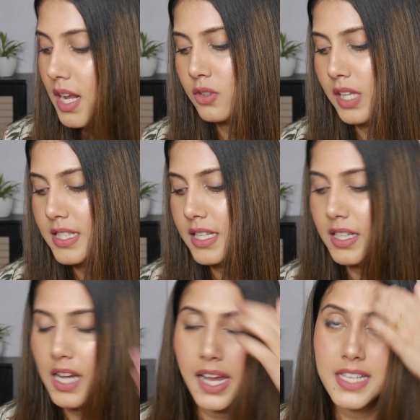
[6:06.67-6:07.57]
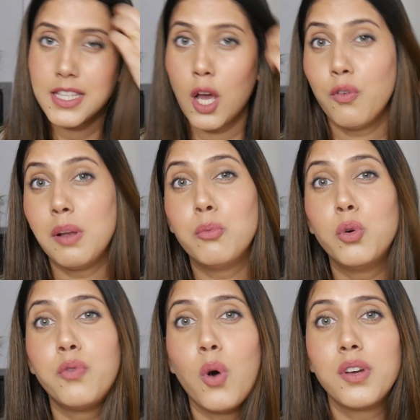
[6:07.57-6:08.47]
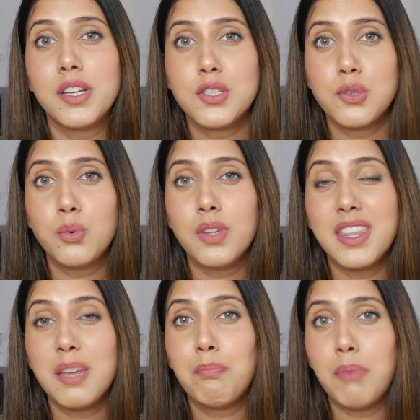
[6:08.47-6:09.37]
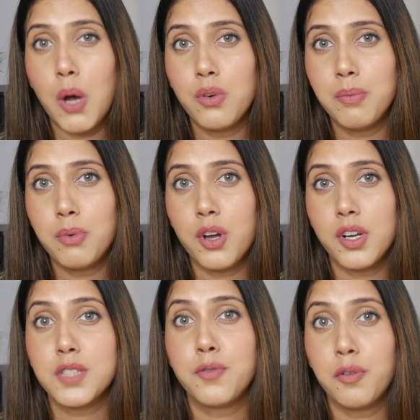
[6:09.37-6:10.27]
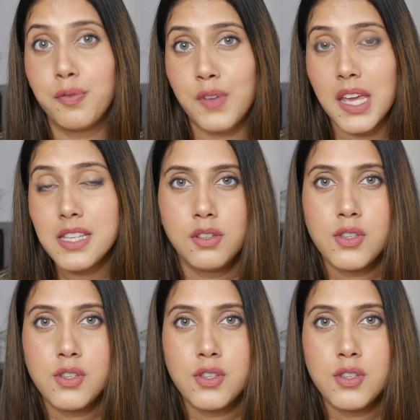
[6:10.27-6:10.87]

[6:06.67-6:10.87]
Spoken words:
So that's it, guys. Now we'll move on to the powder products for face.